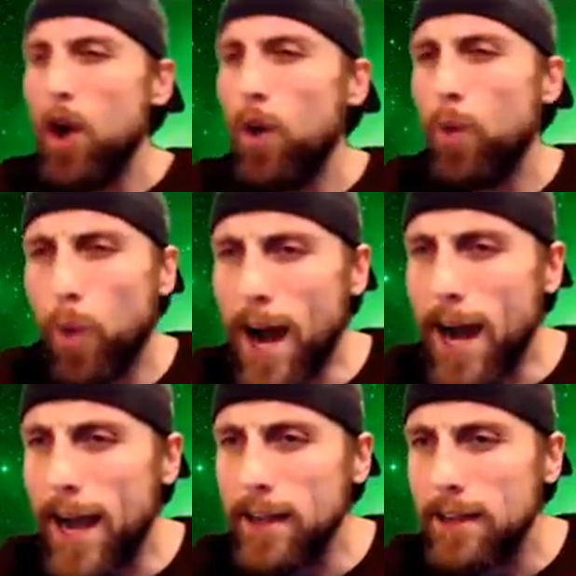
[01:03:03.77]

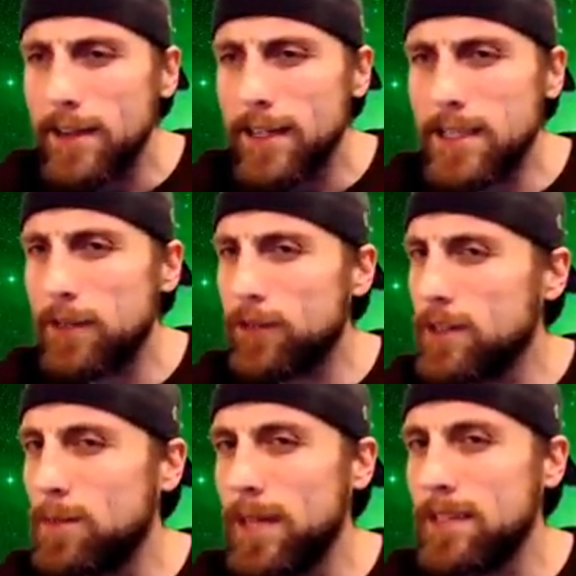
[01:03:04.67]
why these different
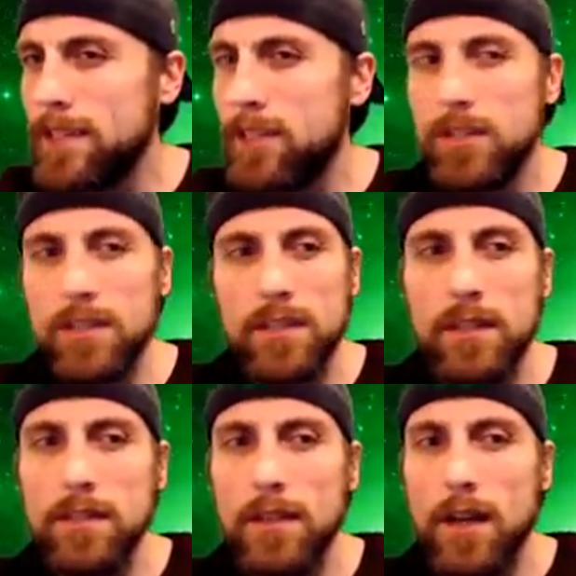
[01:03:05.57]
space
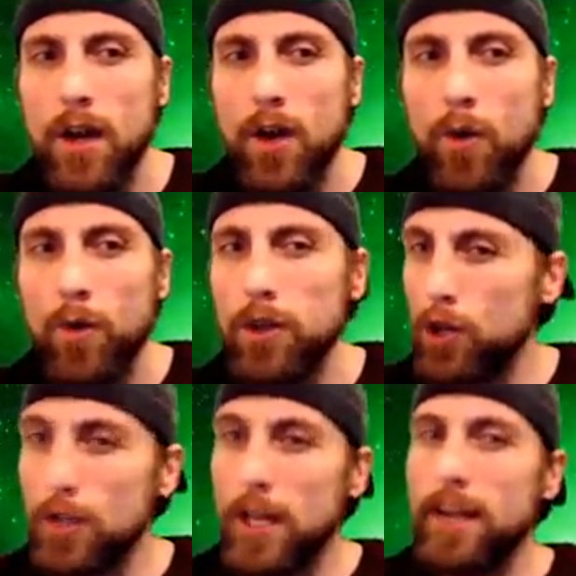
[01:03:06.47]
agencies would
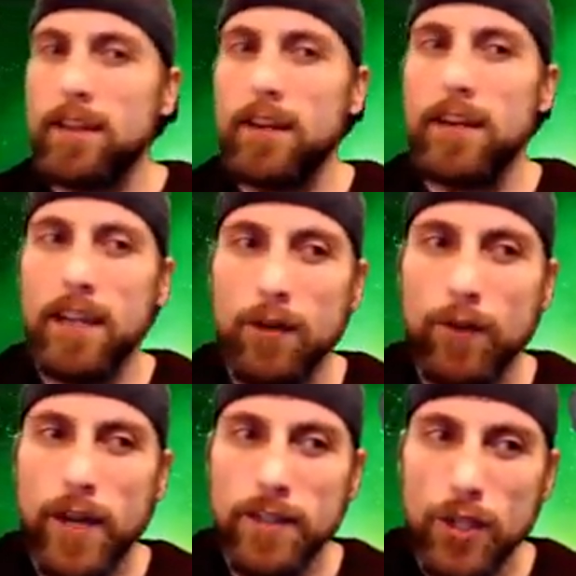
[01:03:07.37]
look like they're getting
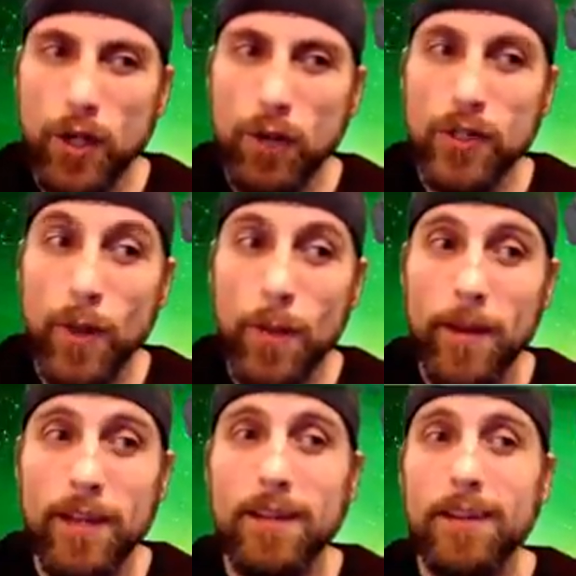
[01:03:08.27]
ready to go swimming.